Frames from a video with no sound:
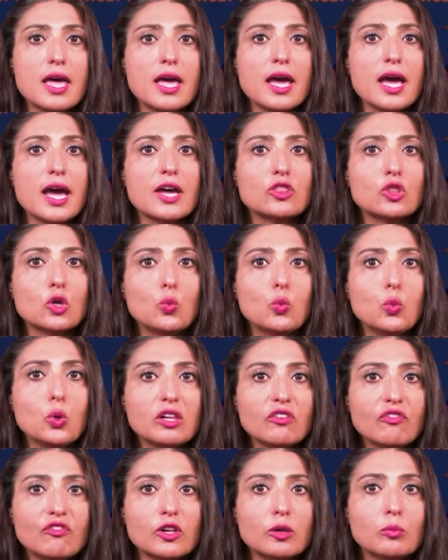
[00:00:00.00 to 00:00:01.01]
and the
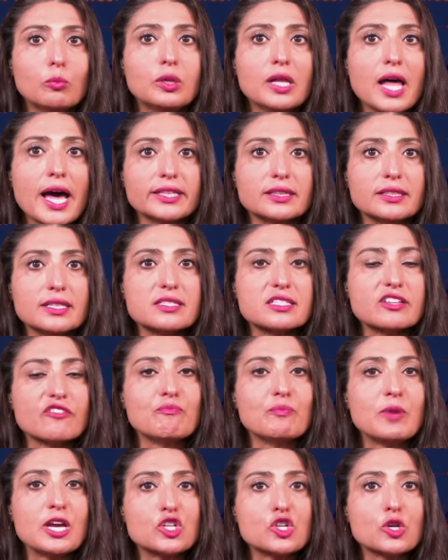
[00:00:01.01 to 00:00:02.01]
willful blindness of
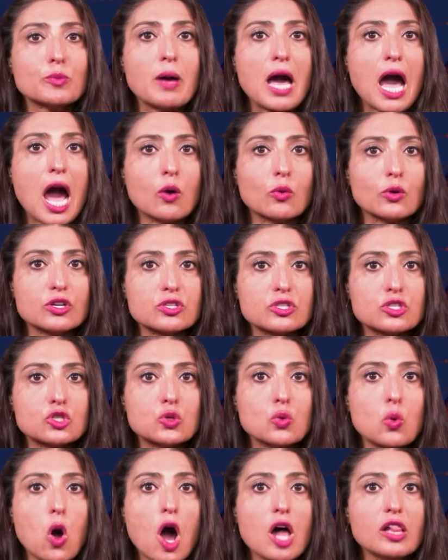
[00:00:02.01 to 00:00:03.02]
major powers to
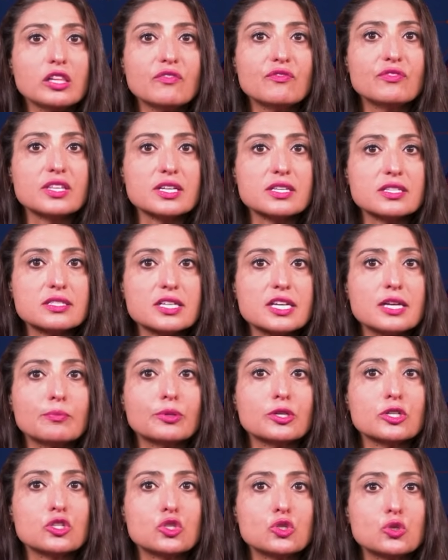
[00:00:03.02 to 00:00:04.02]
all of this in
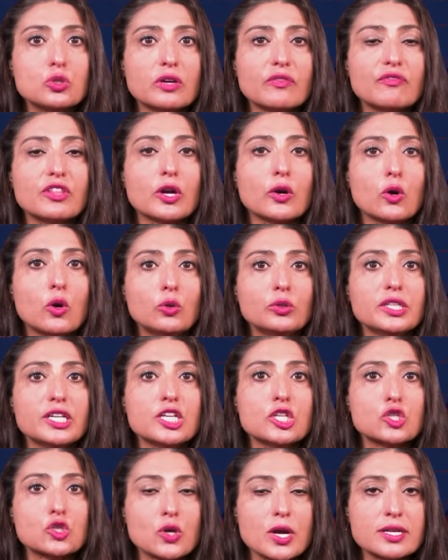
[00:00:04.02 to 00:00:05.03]
pursuit of their own
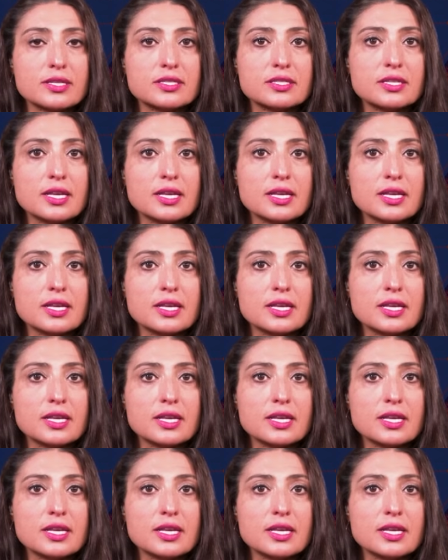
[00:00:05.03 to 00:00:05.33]
interests,